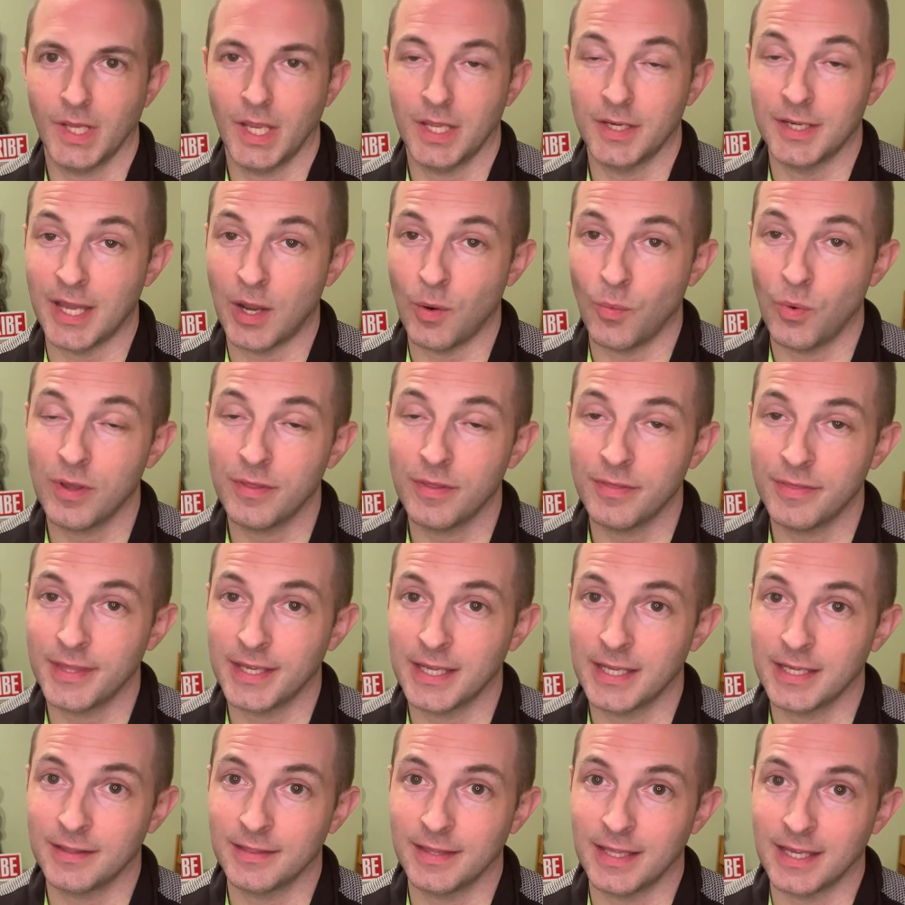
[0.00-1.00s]
Now, one
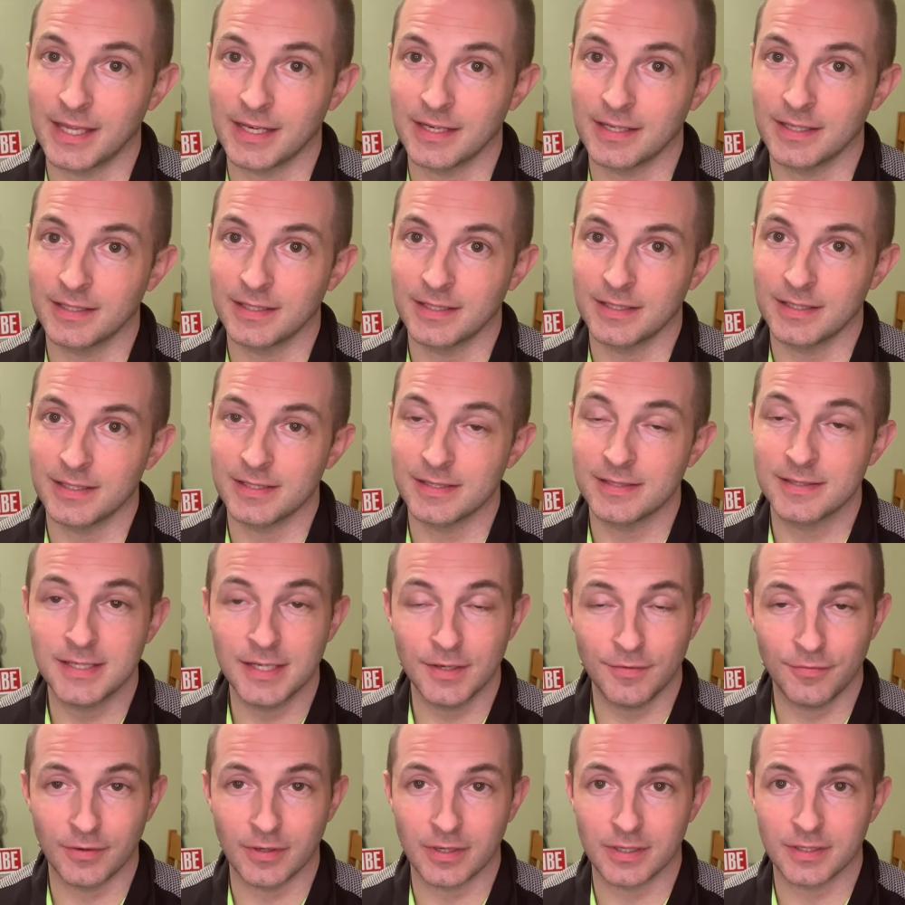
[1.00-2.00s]
thing that is
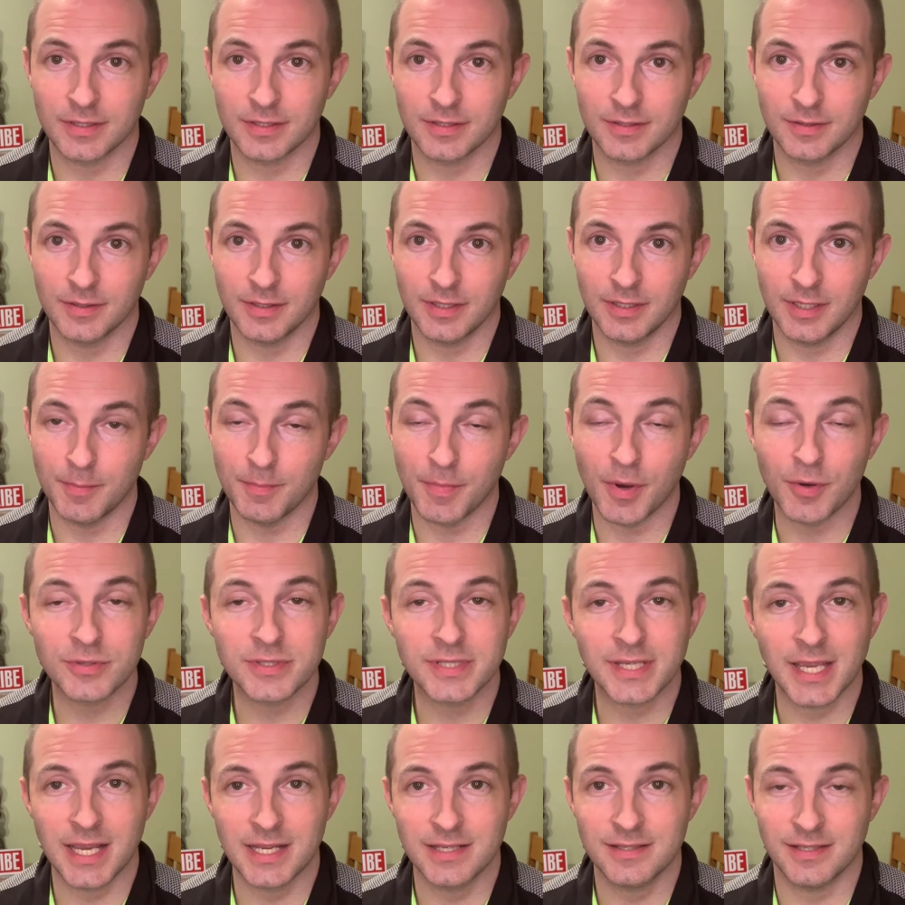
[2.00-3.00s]
different in
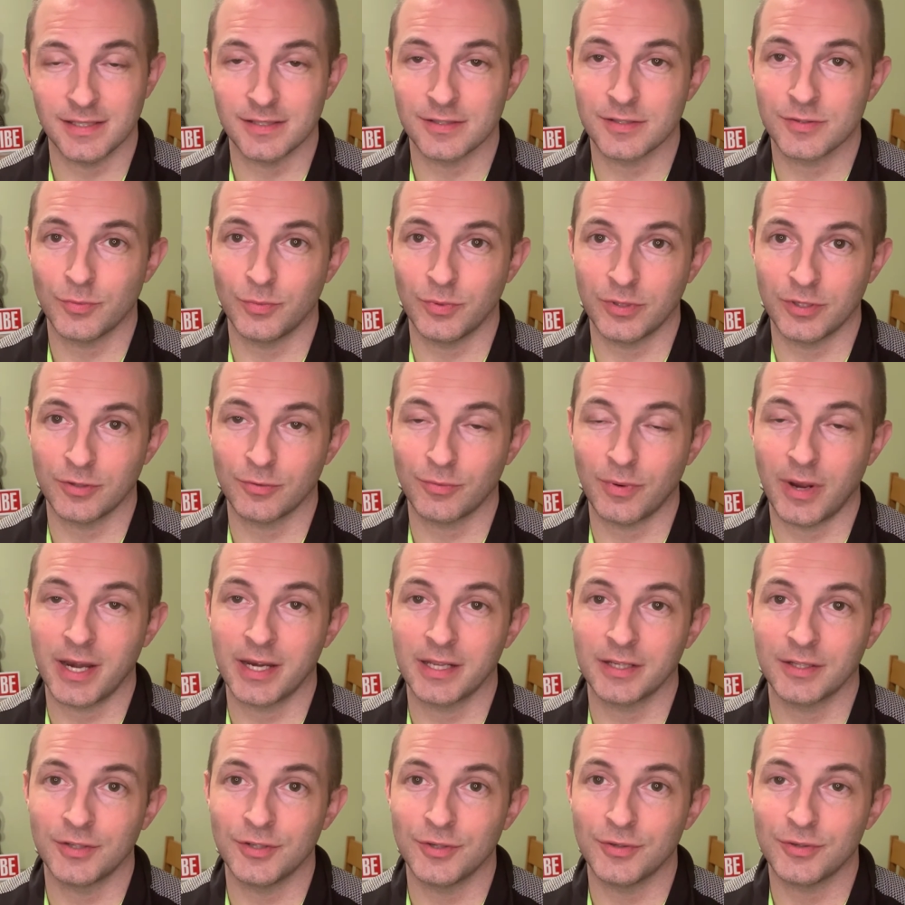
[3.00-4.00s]
most cases when you're
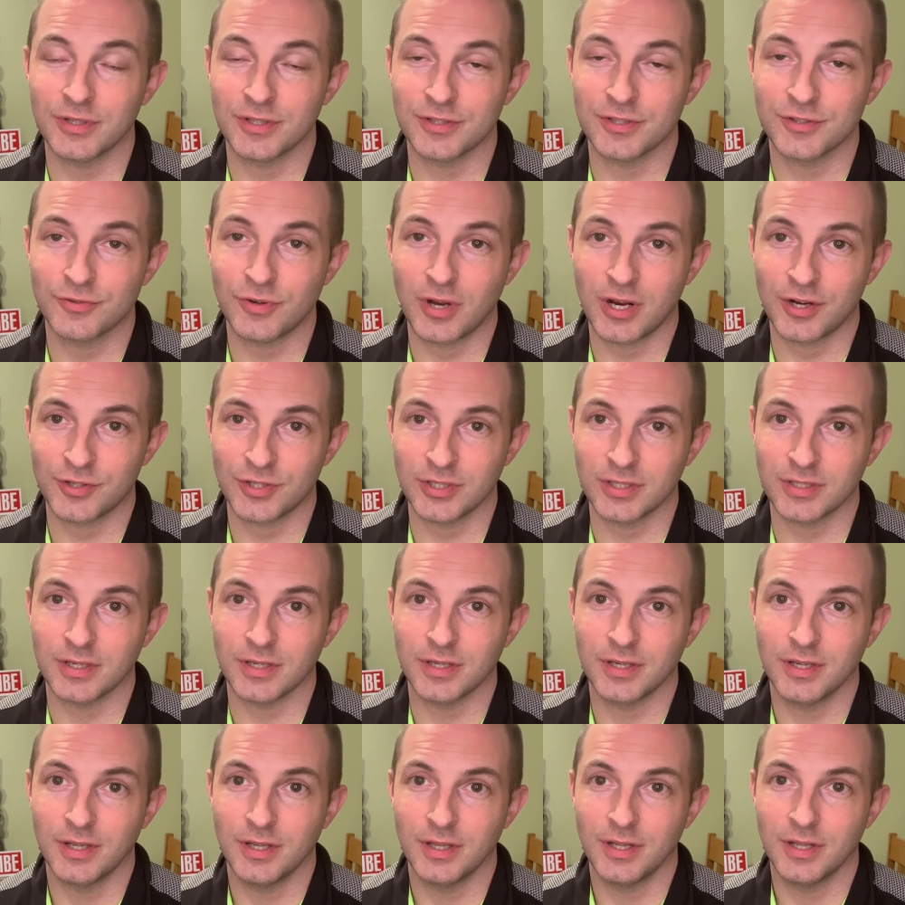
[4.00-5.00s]
writing a new construction
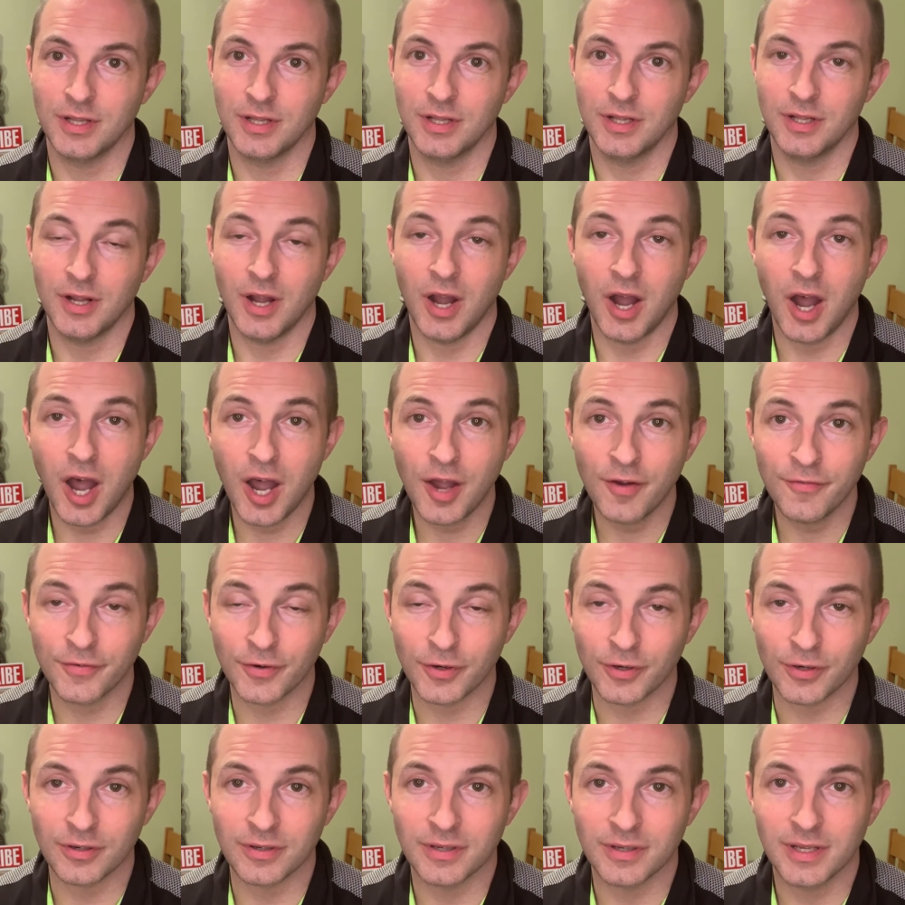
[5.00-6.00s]

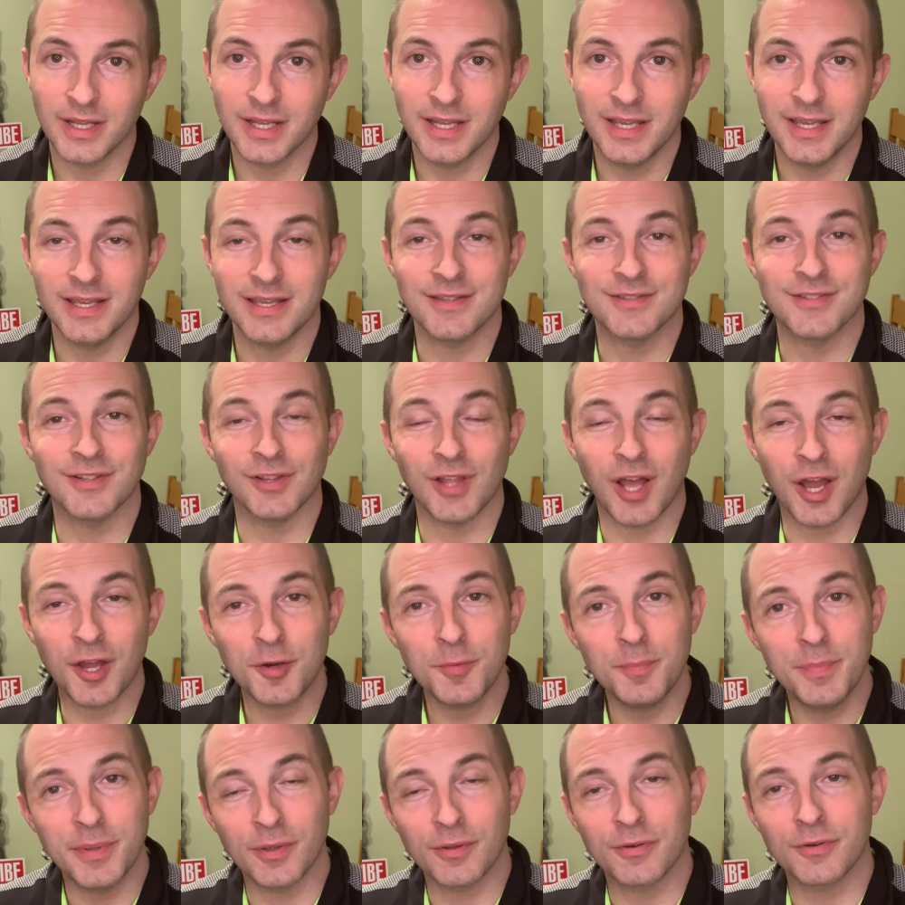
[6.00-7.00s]
offer is a lot
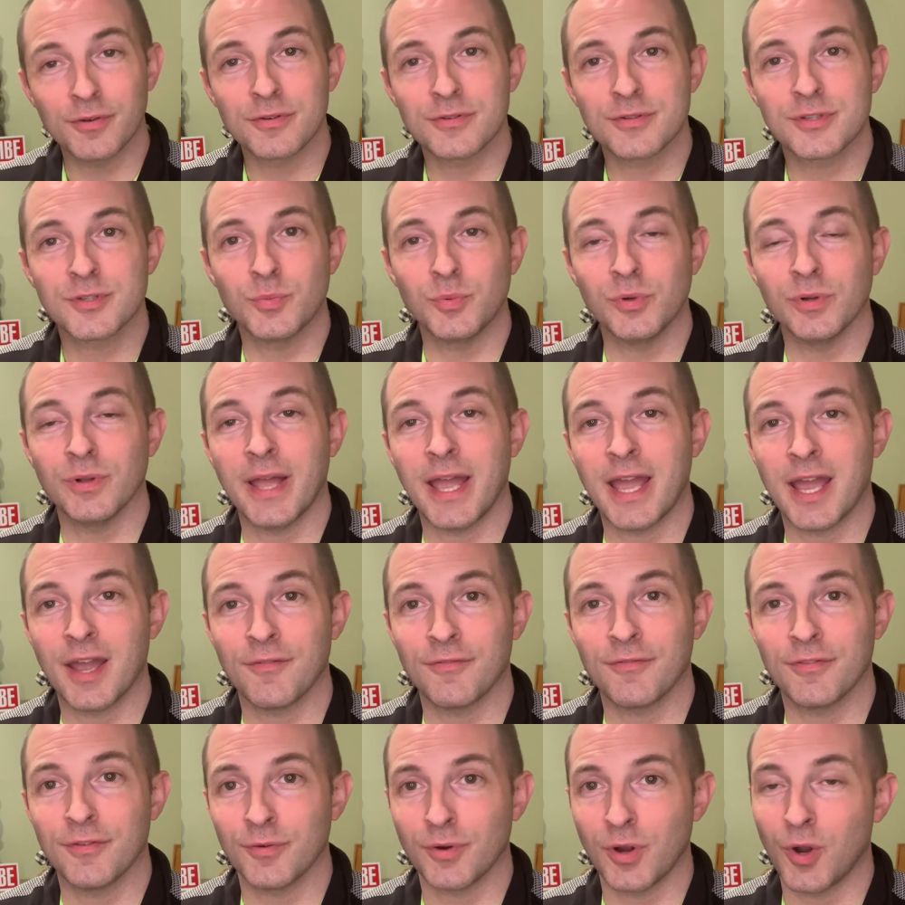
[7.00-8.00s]
of builders will
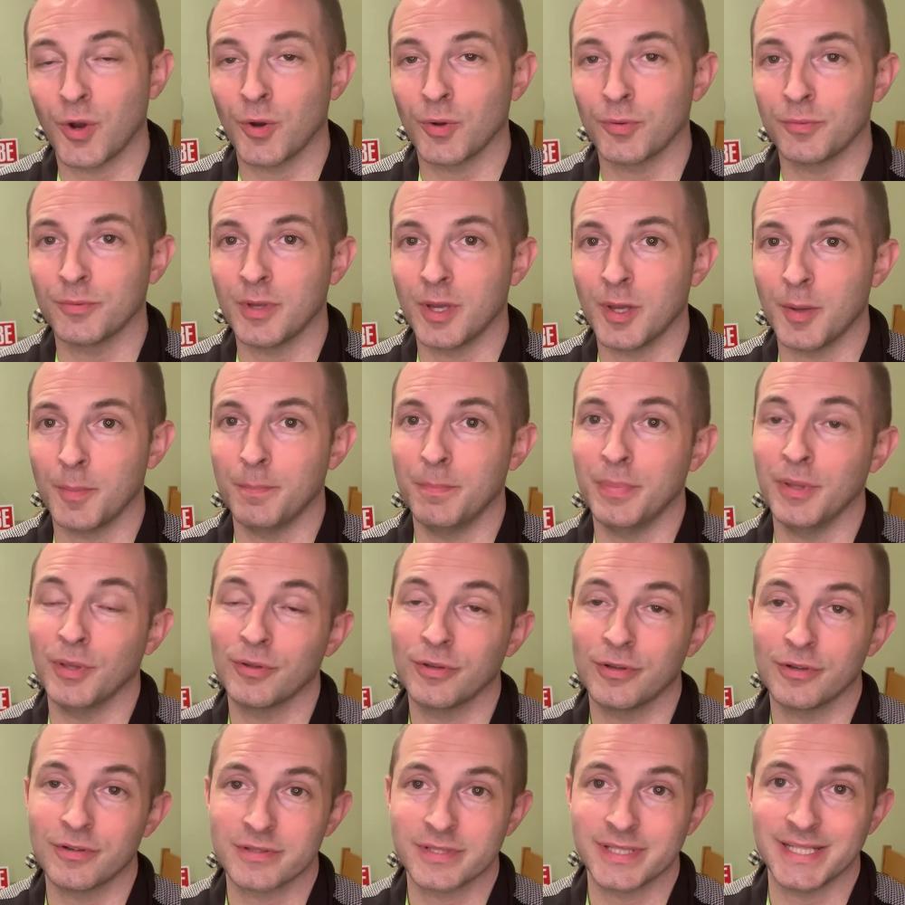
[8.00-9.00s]
have their own
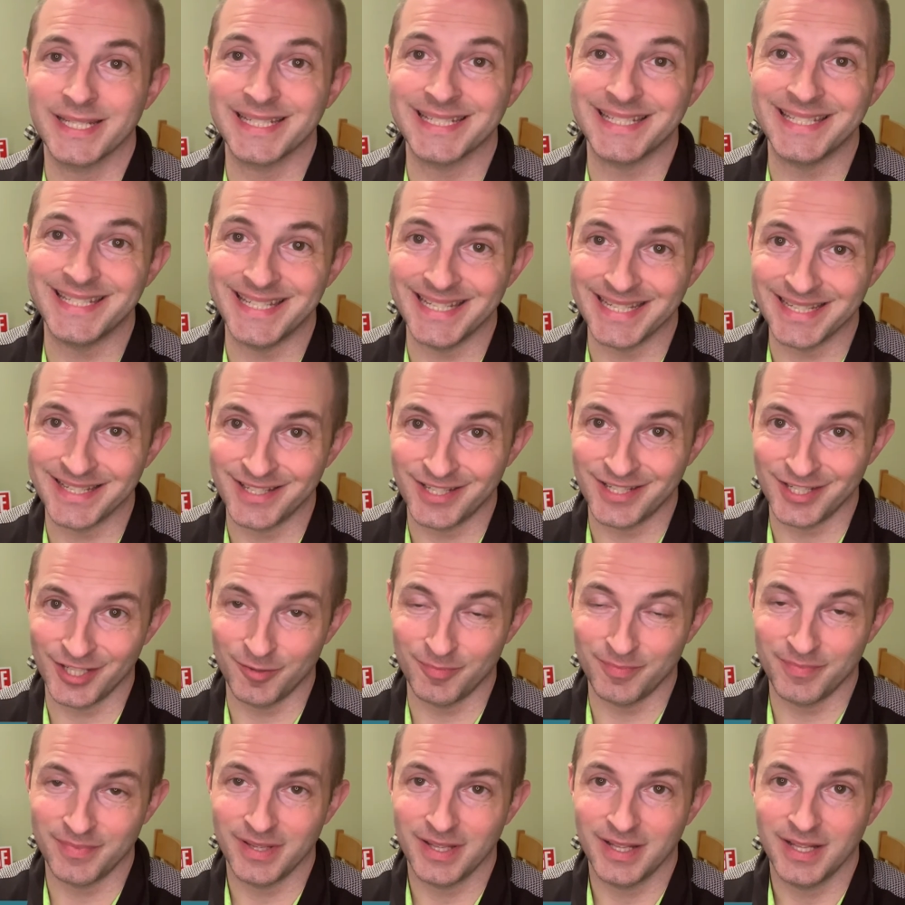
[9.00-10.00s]
builder's
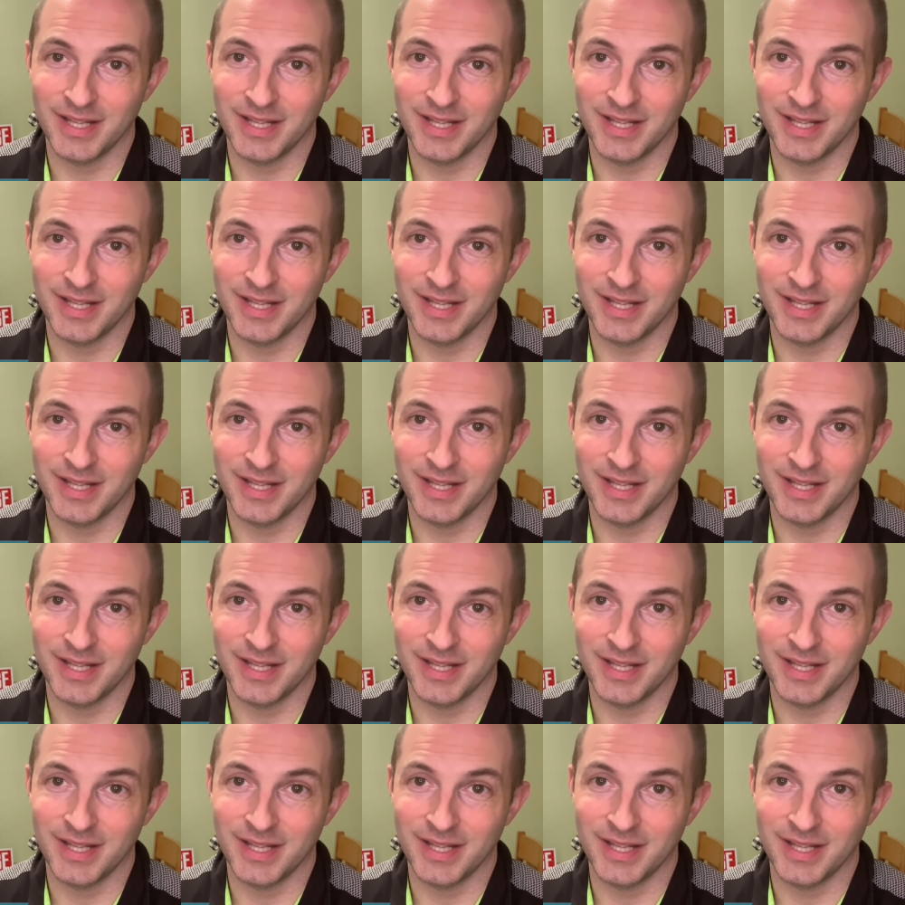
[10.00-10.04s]
addendum.